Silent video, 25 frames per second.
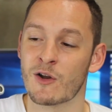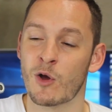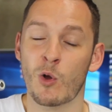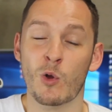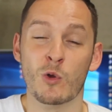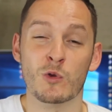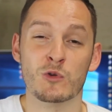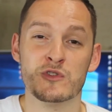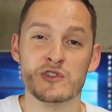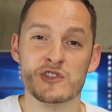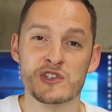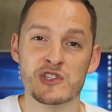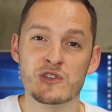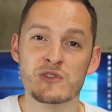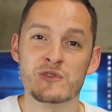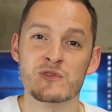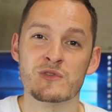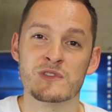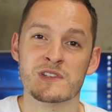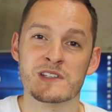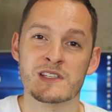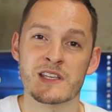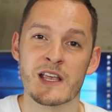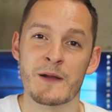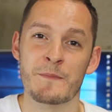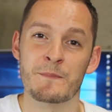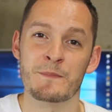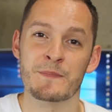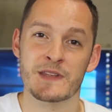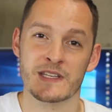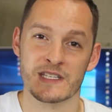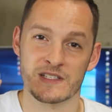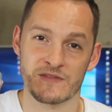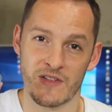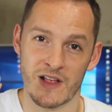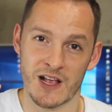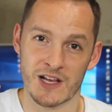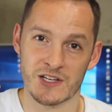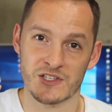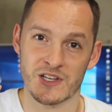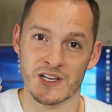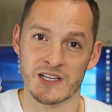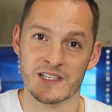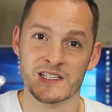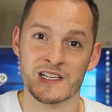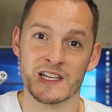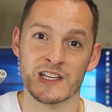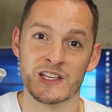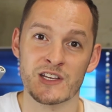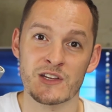hold juice, these
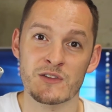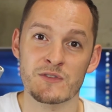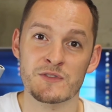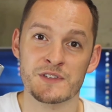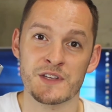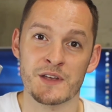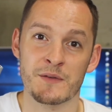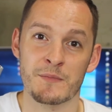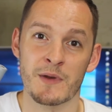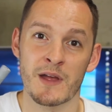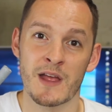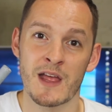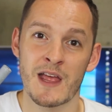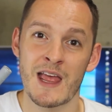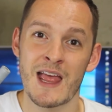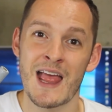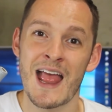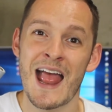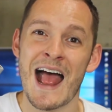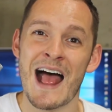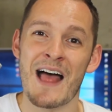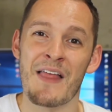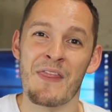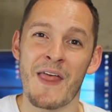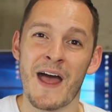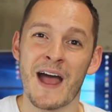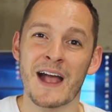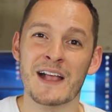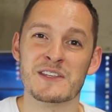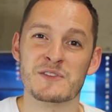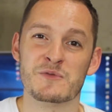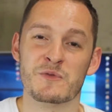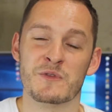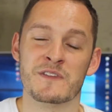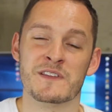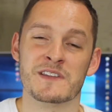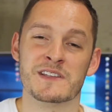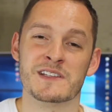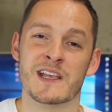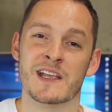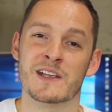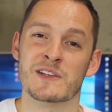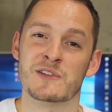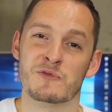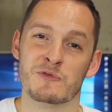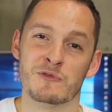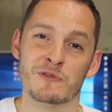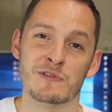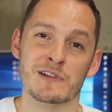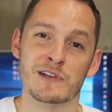flashlights can use them, and that's where this
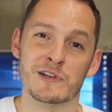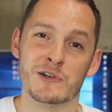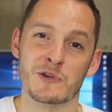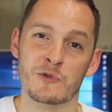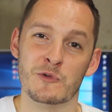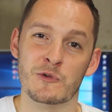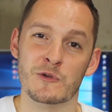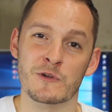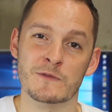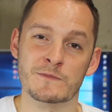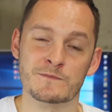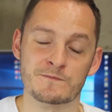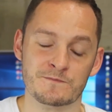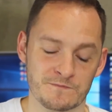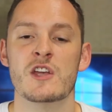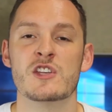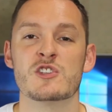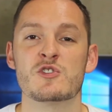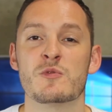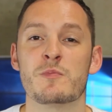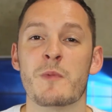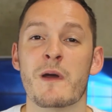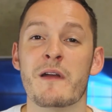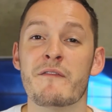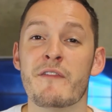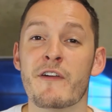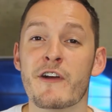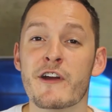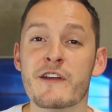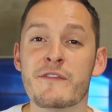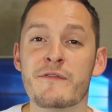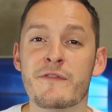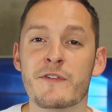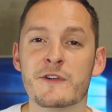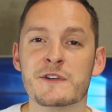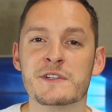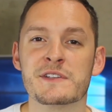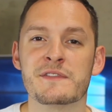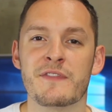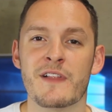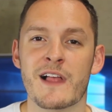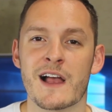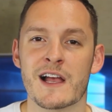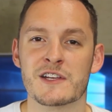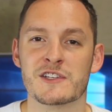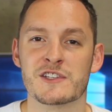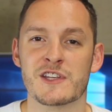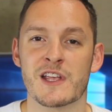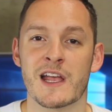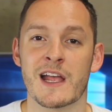gets really cool. So with my very first
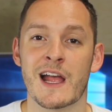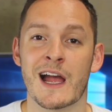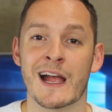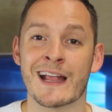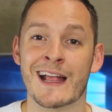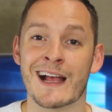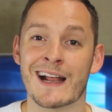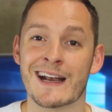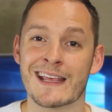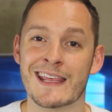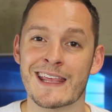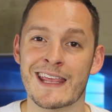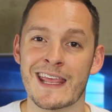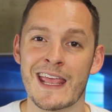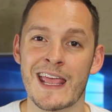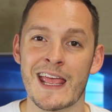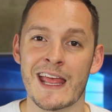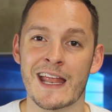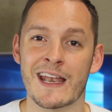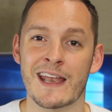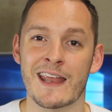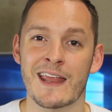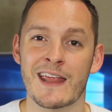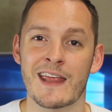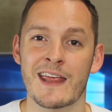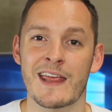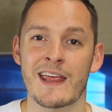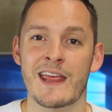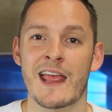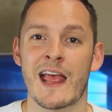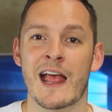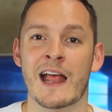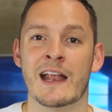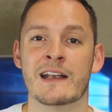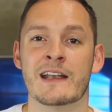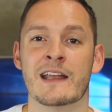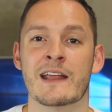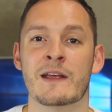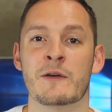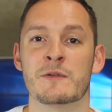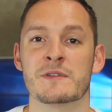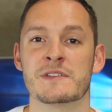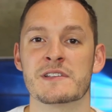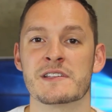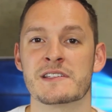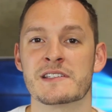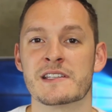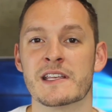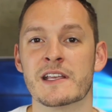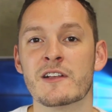flashlight, I got a kit, and it
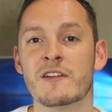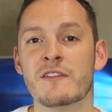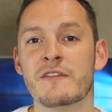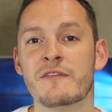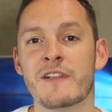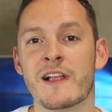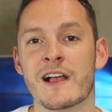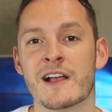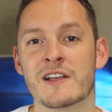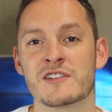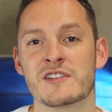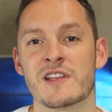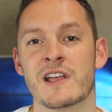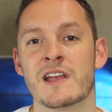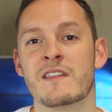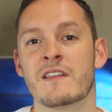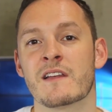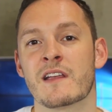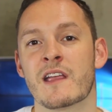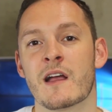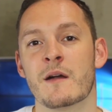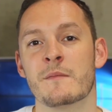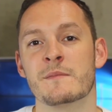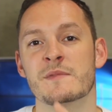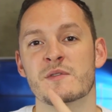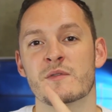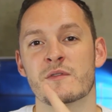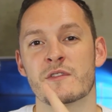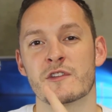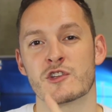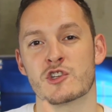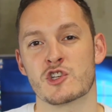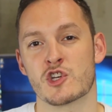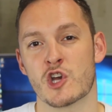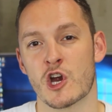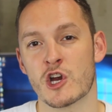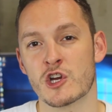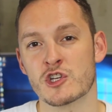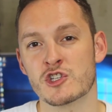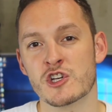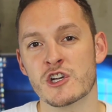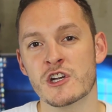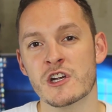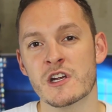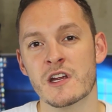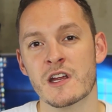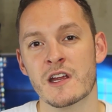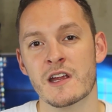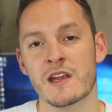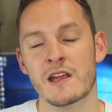was a single flashlight that comes with a
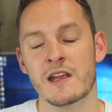charger.